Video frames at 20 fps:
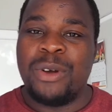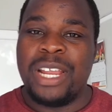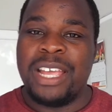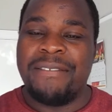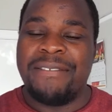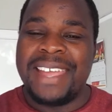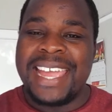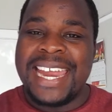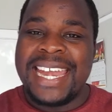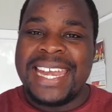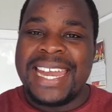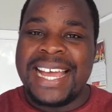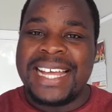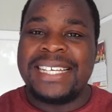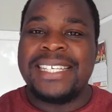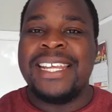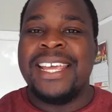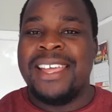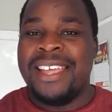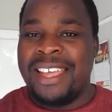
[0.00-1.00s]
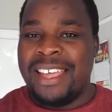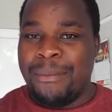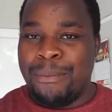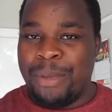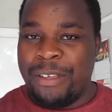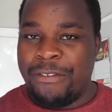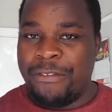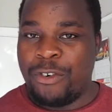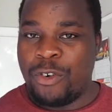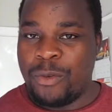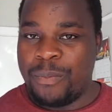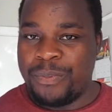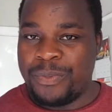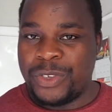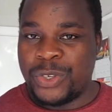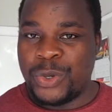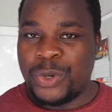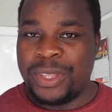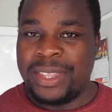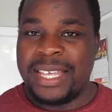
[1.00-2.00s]
that I will have entered
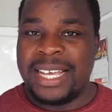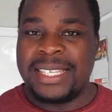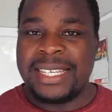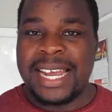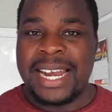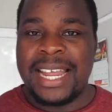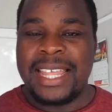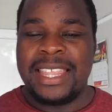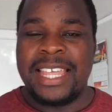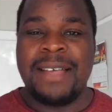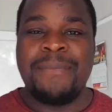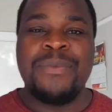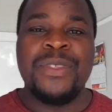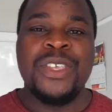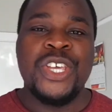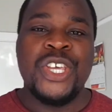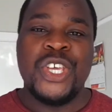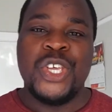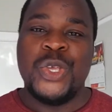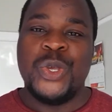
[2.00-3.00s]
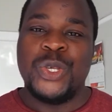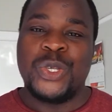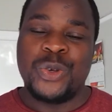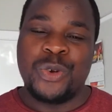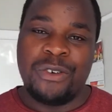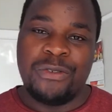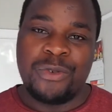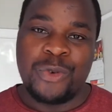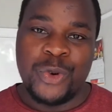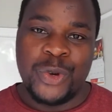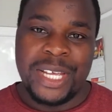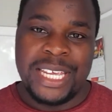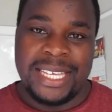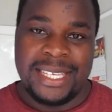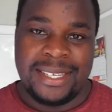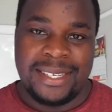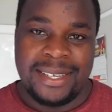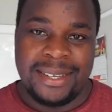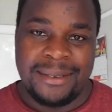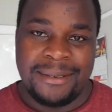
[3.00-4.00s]
before. So that's another use of
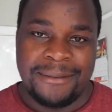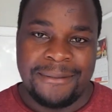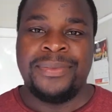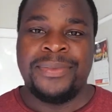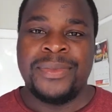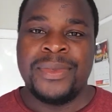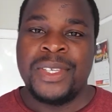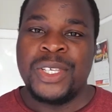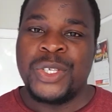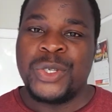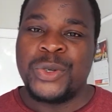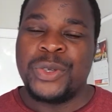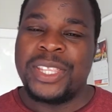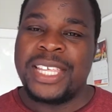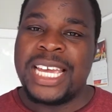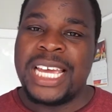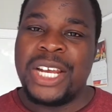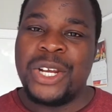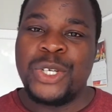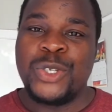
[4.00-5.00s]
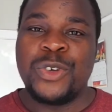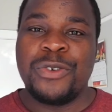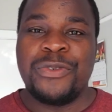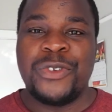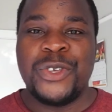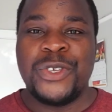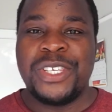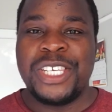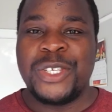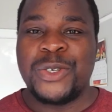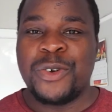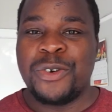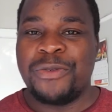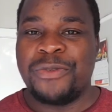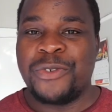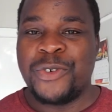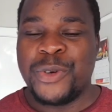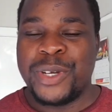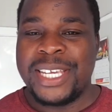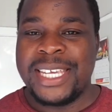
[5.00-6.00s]
cookies. So there are a lot of
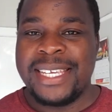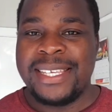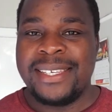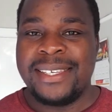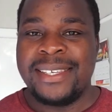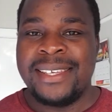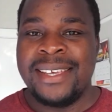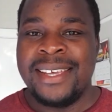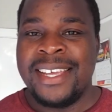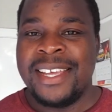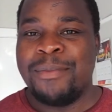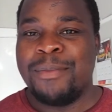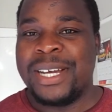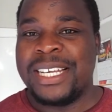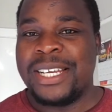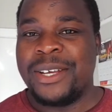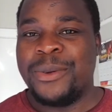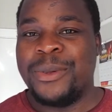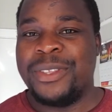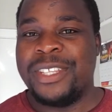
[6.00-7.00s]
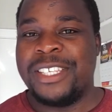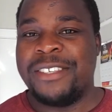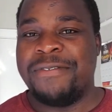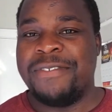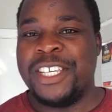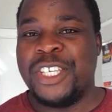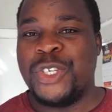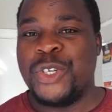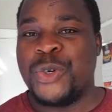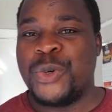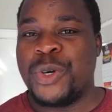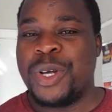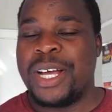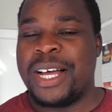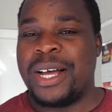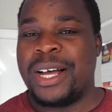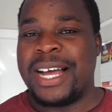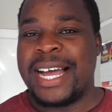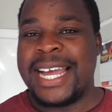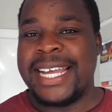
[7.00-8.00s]
uses of cookies, but on this
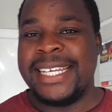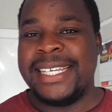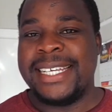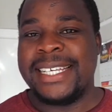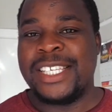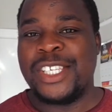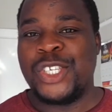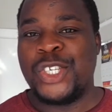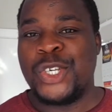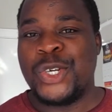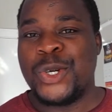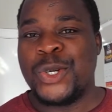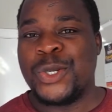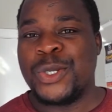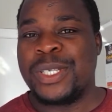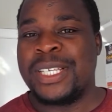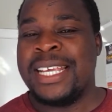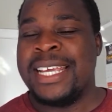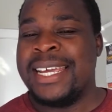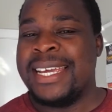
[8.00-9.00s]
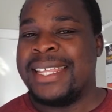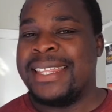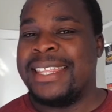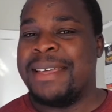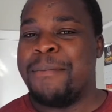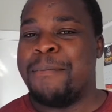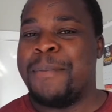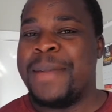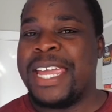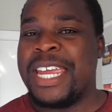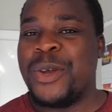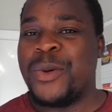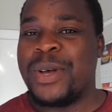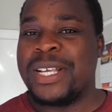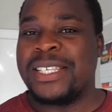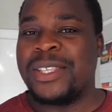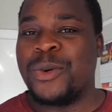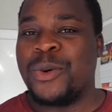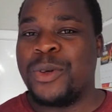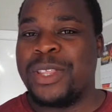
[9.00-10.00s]
video I just chose the
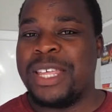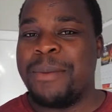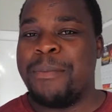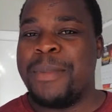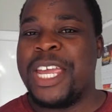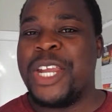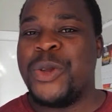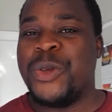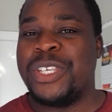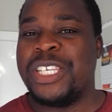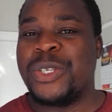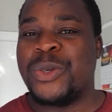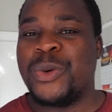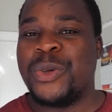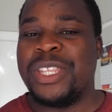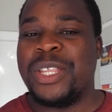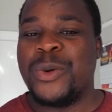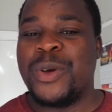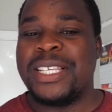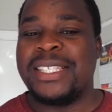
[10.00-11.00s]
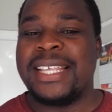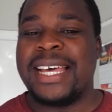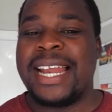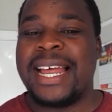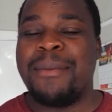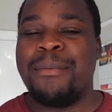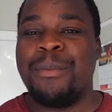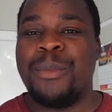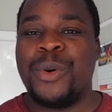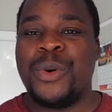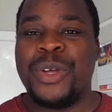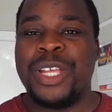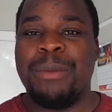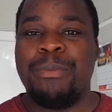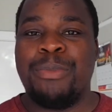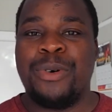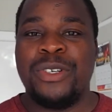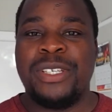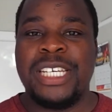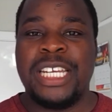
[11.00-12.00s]
main ones, or the main uses, or the ones that are
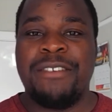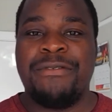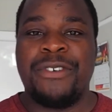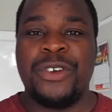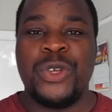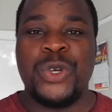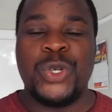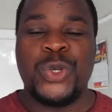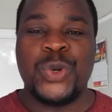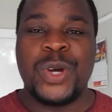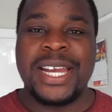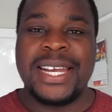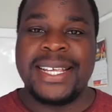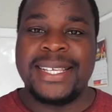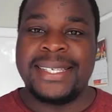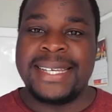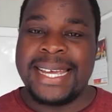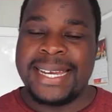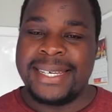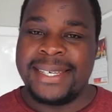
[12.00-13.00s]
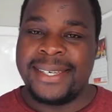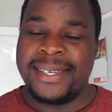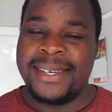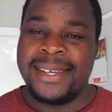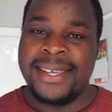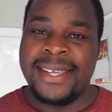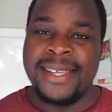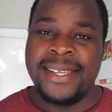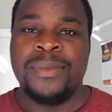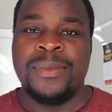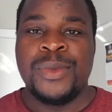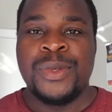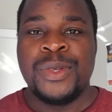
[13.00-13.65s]
more important for you to understand.